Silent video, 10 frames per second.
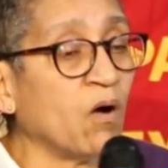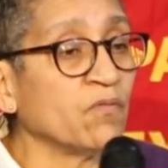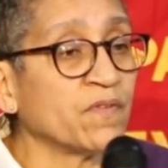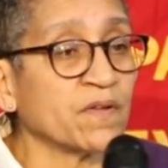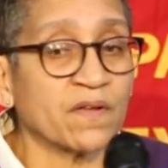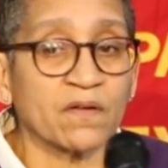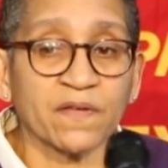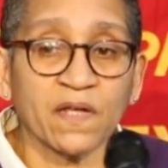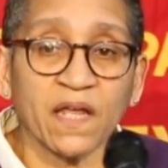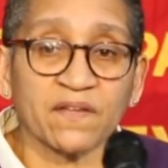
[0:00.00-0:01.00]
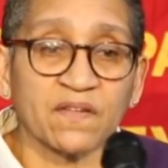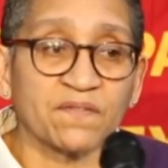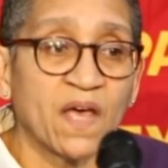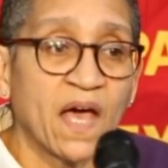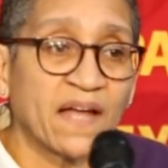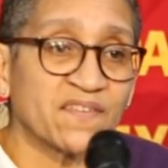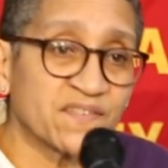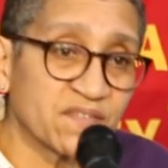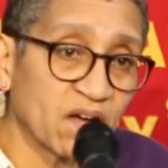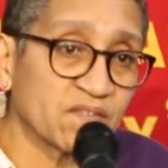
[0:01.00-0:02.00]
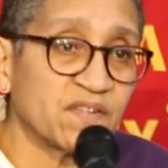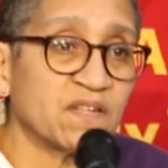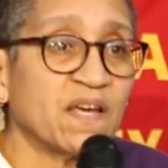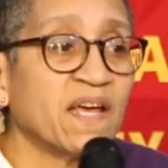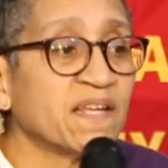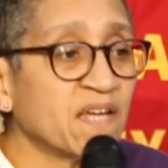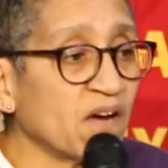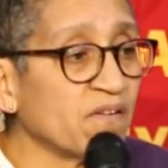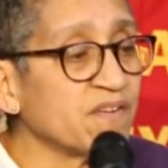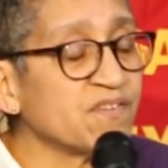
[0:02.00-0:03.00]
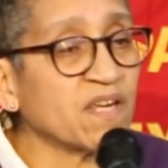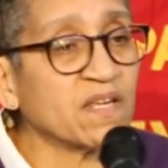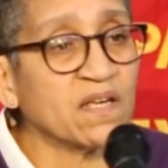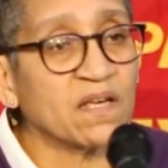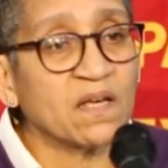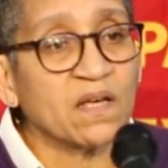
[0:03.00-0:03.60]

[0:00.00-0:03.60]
the collective and started encouraging